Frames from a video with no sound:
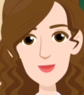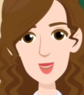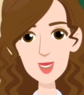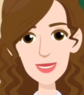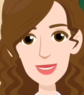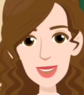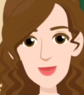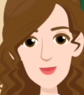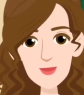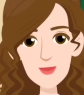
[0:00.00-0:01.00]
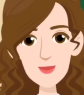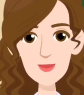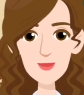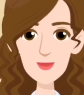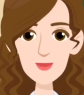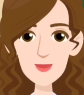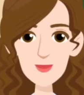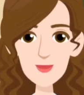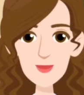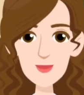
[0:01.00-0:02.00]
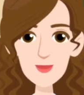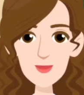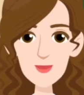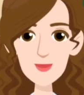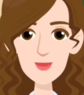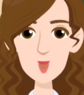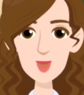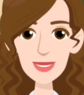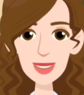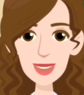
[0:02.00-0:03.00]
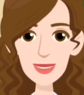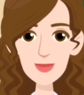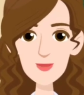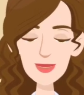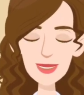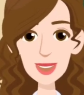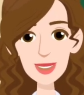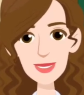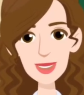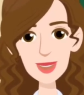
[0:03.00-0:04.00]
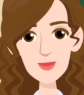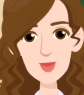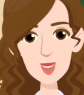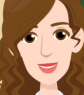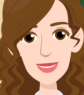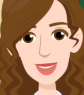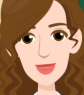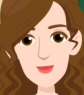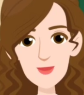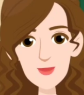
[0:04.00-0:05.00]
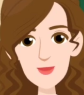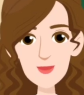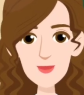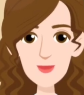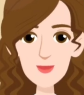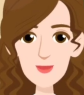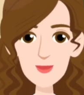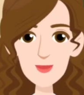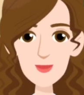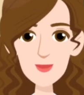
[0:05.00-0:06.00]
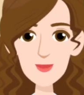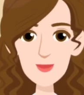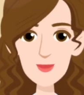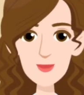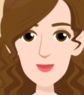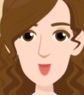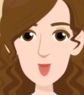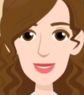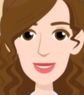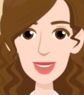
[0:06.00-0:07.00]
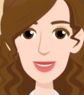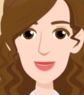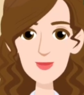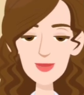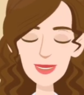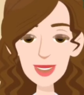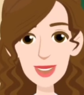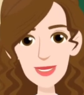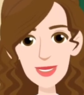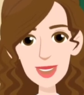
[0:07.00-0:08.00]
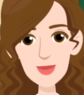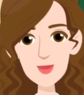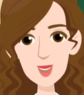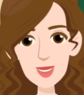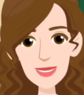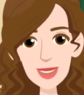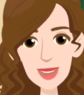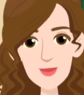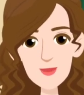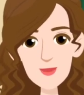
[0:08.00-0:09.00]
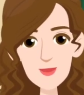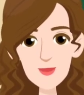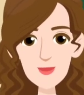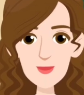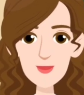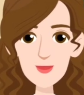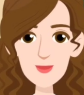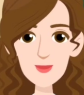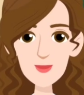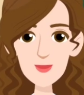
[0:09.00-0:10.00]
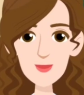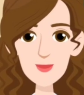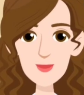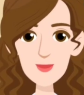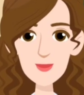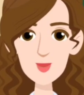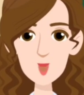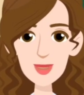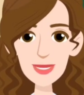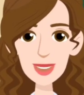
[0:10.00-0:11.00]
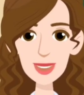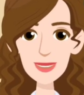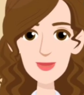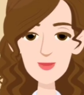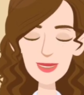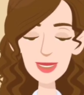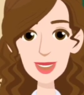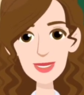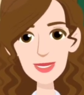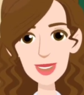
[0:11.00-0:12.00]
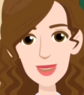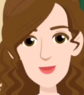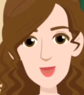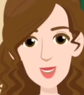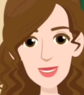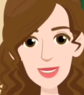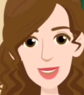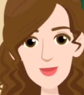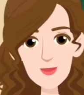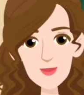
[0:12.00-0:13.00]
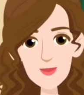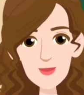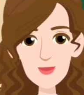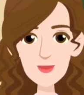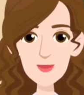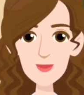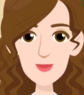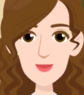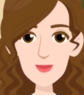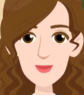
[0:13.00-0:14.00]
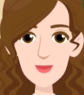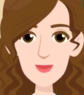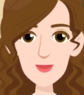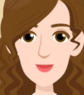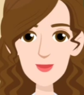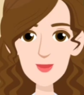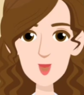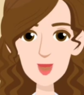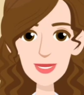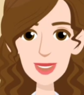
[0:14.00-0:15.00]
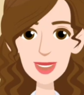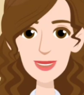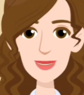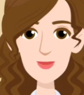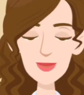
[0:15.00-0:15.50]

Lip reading: detect errors early, saving both cost and time. It also acts as a blueprint for design and coding while validating requirements with stakeholders. Industries like banking, healthcare, and e-commerce rely heavily on these